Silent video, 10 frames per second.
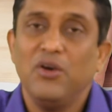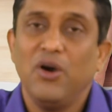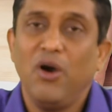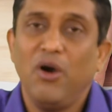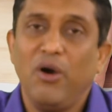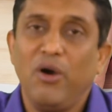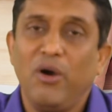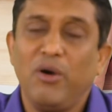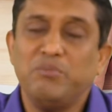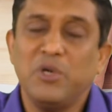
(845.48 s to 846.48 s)

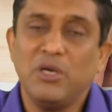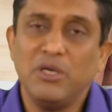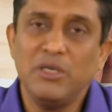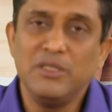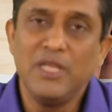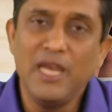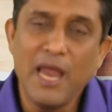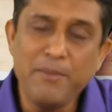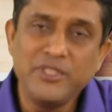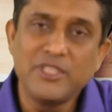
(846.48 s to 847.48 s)
uh, uh, the
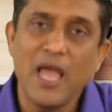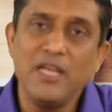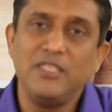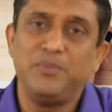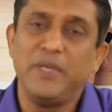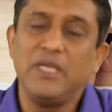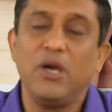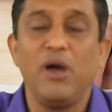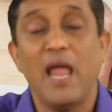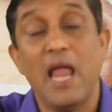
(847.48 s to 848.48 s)
left side
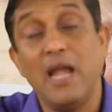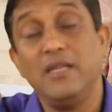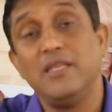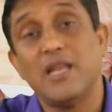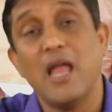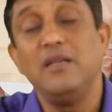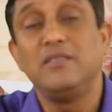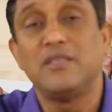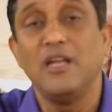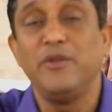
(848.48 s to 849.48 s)
figure and the right
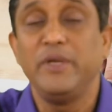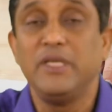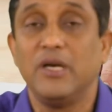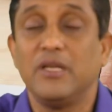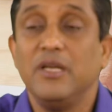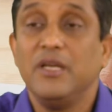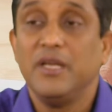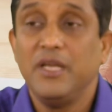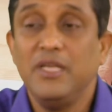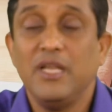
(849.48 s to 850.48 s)
side figure
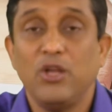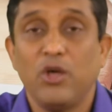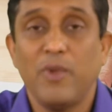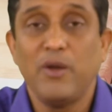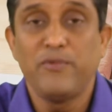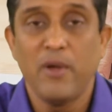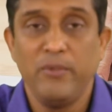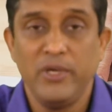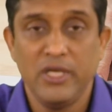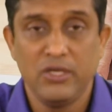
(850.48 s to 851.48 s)
in a normal
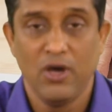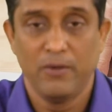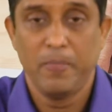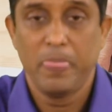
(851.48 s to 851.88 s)
probability curve.